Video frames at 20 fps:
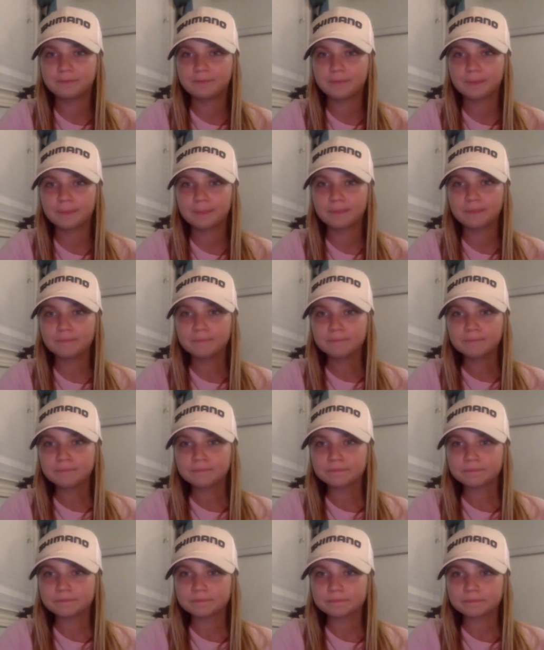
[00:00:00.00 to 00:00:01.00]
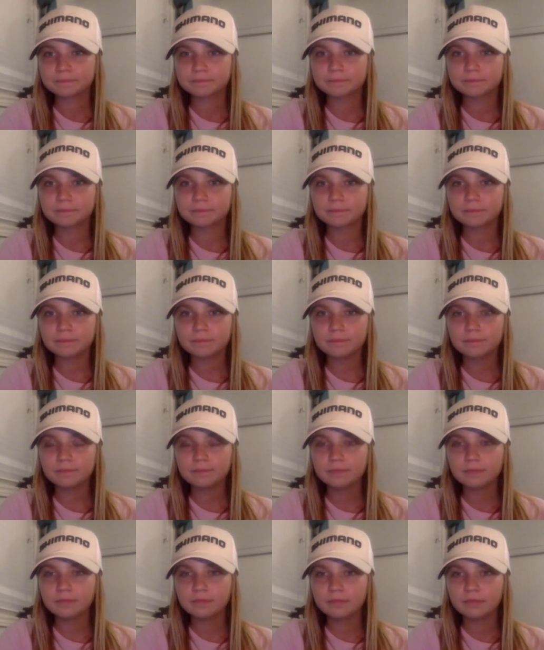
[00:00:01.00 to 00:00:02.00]

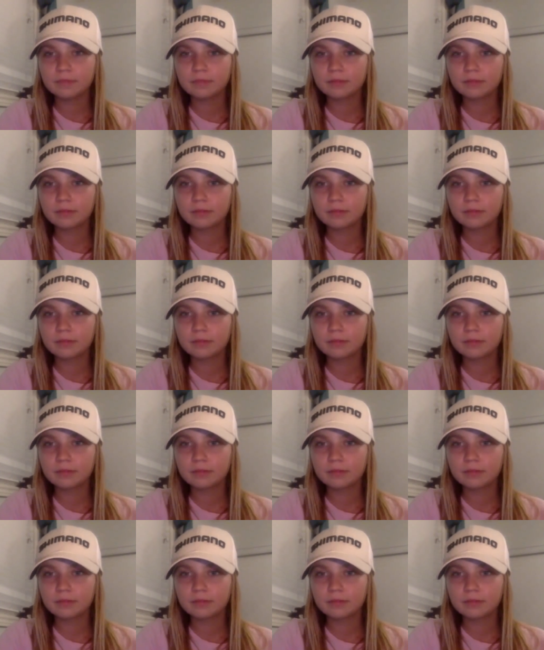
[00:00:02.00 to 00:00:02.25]
(silence)